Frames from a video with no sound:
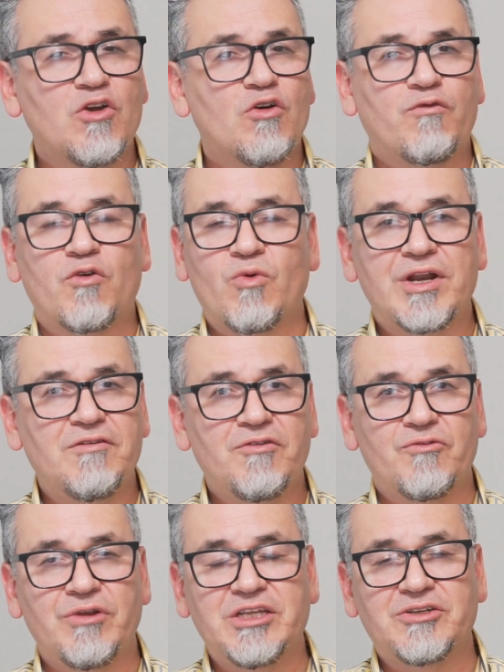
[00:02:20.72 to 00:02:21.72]
for whatever
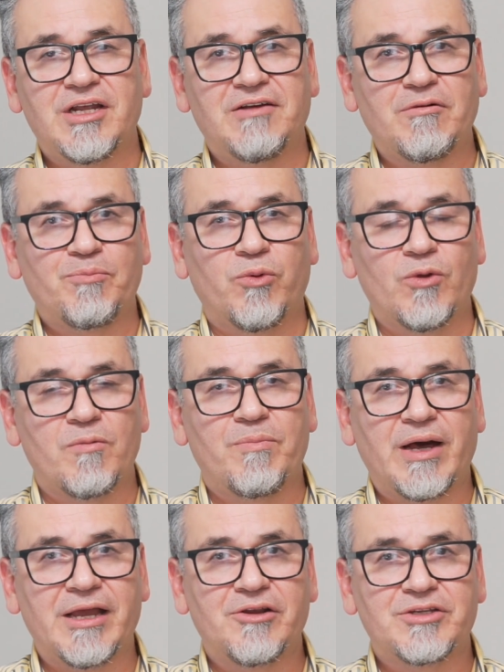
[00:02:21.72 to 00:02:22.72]
reason, I have a pool of
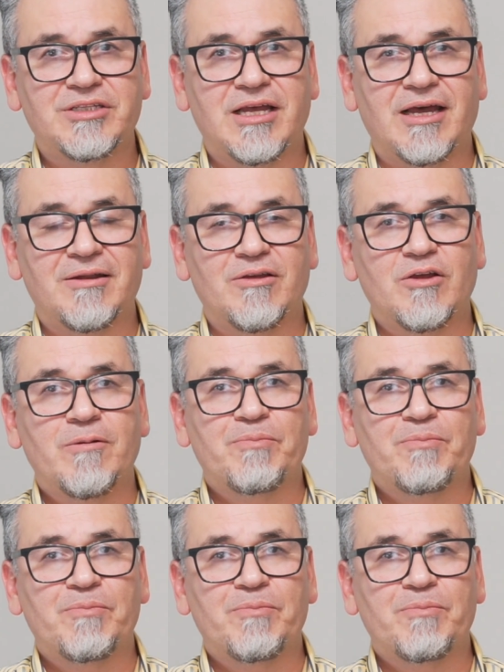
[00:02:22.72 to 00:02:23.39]
buyers that